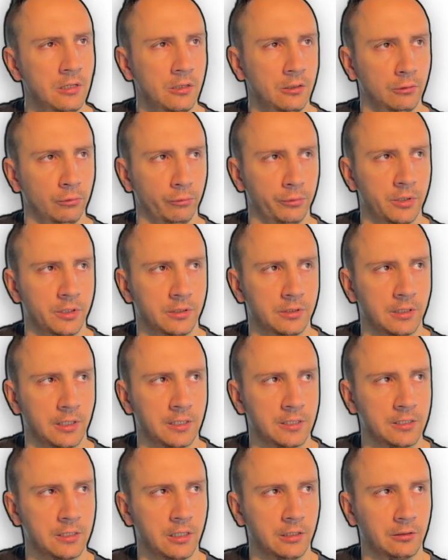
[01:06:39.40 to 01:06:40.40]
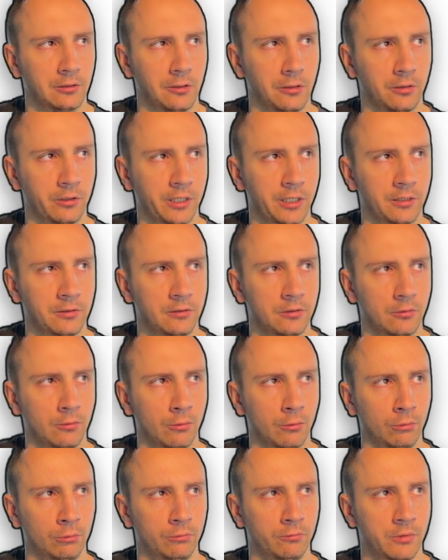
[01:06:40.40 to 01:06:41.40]
looking exactly like the
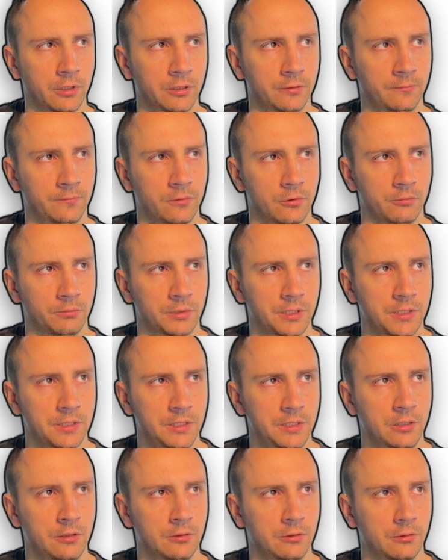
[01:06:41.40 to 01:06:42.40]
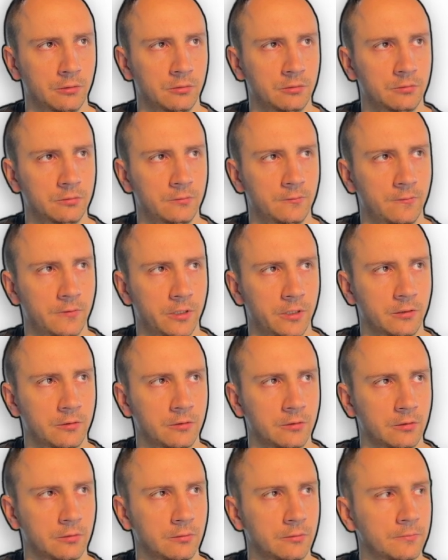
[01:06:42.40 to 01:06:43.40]
old one from the signal
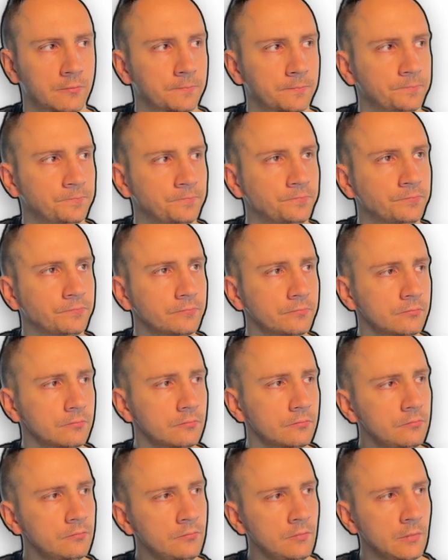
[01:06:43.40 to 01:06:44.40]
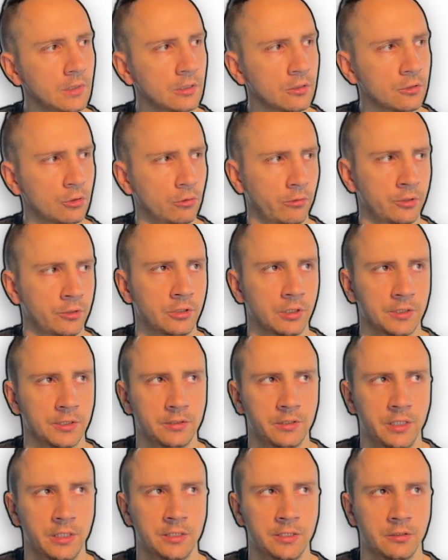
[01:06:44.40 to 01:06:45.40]
function. So it
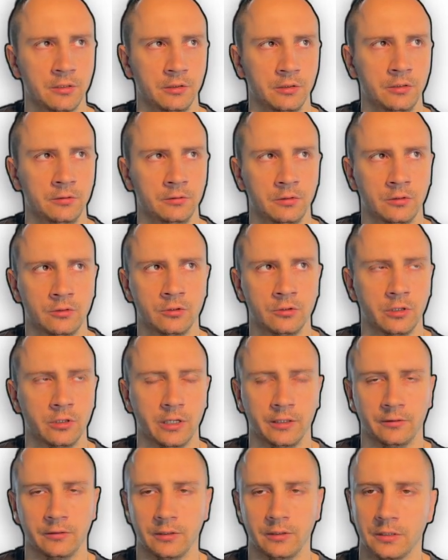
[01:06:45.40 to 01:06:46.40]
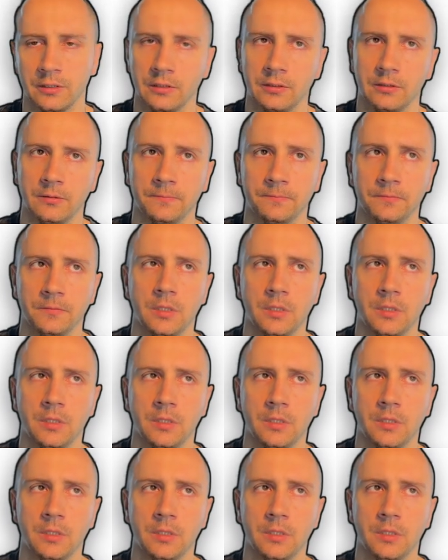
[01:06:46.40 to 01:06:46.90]
just takes an integer and that's it.